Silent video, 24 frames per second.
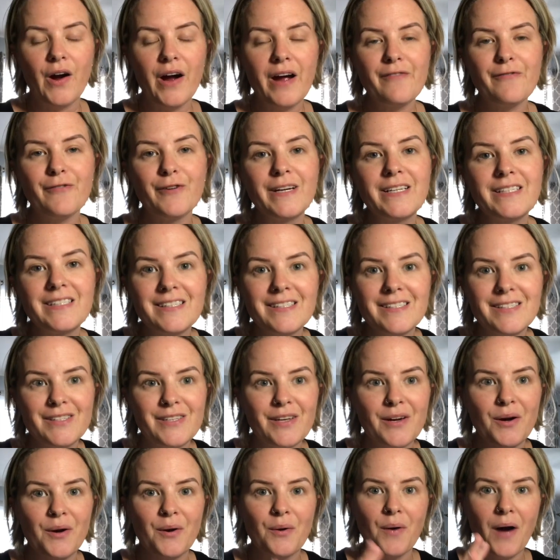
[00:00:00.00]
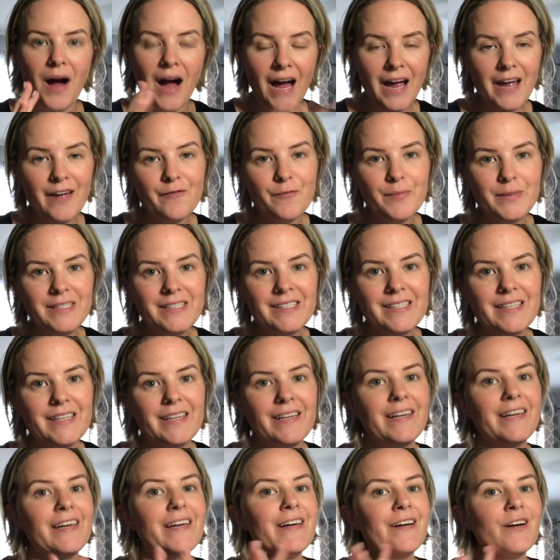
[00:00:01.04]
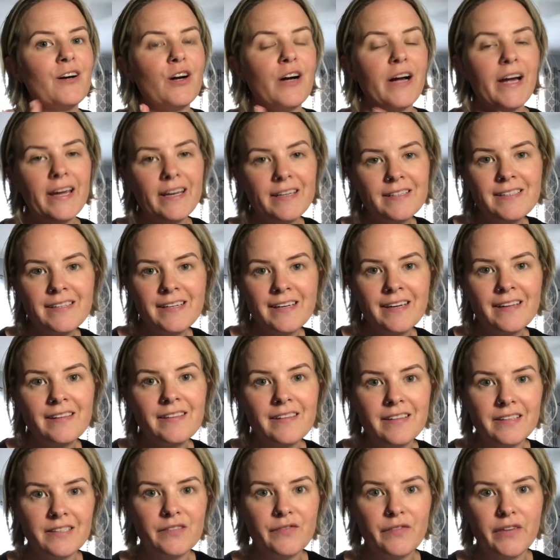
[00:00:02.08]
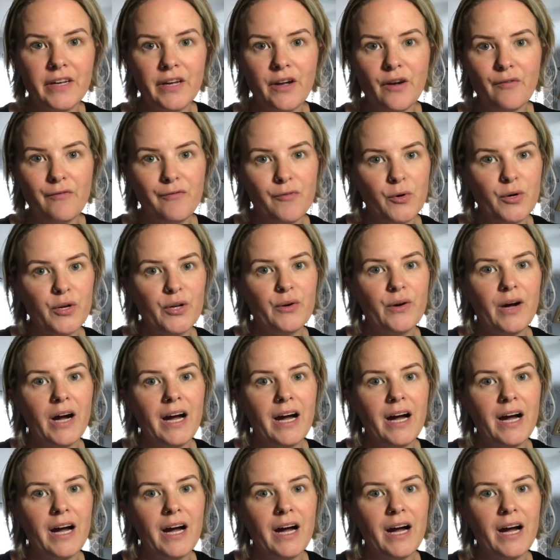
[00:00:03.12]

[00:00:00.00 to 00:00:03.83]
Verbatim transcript: All right, friends, so I have been sitting here editing this video for you